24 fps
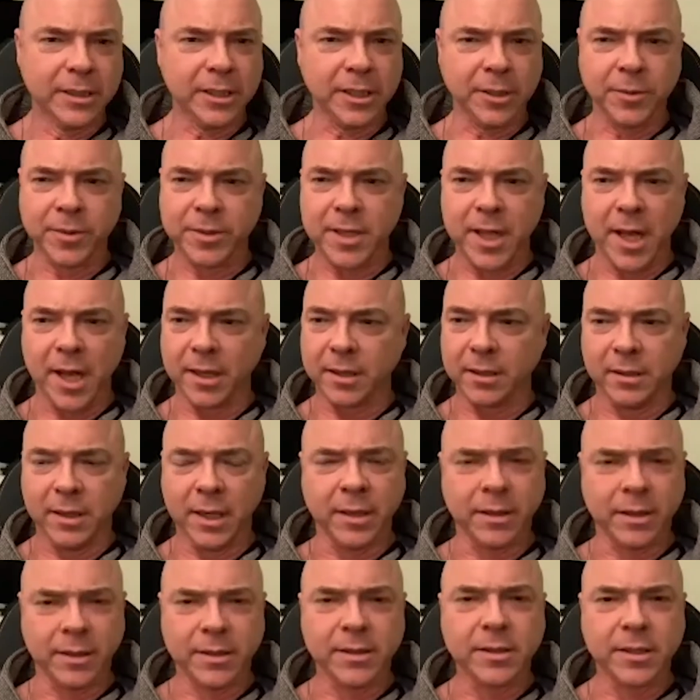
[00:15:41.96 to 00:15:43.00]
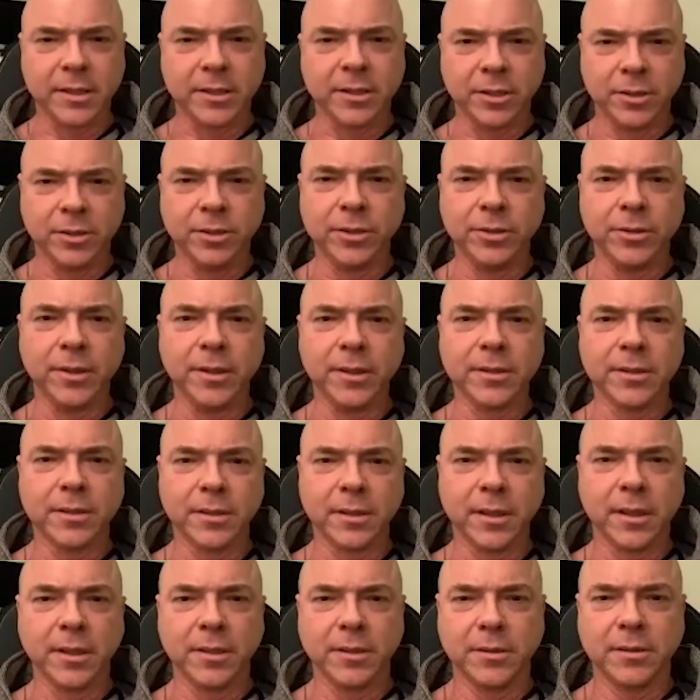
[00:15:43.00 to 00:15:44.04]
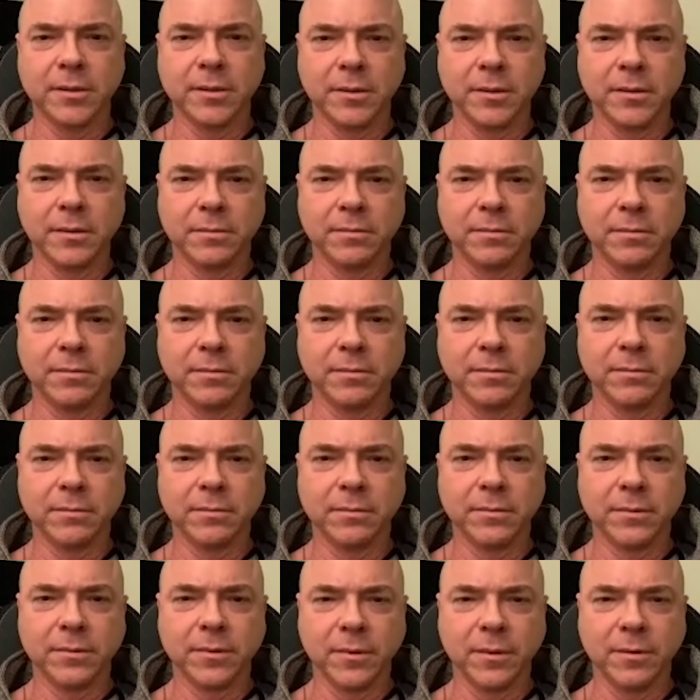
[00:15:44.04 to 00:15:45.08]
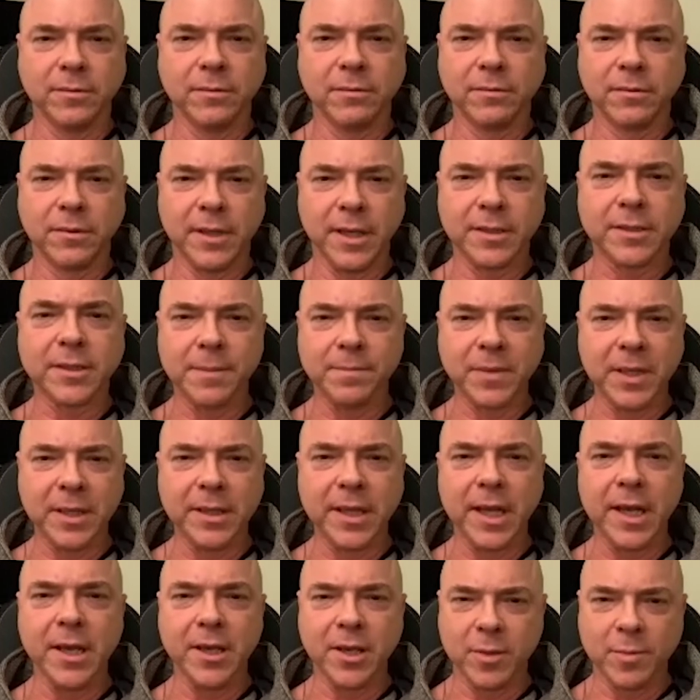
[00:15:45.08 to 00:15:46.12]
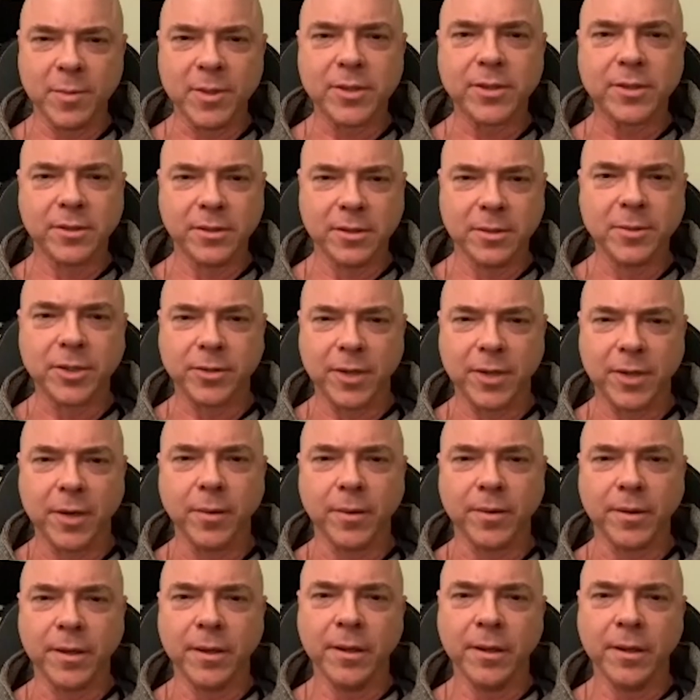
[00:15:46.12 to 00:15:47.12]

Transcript: was like, "Yeah, this is it. You do this. You know, you there's something there. You must run with it."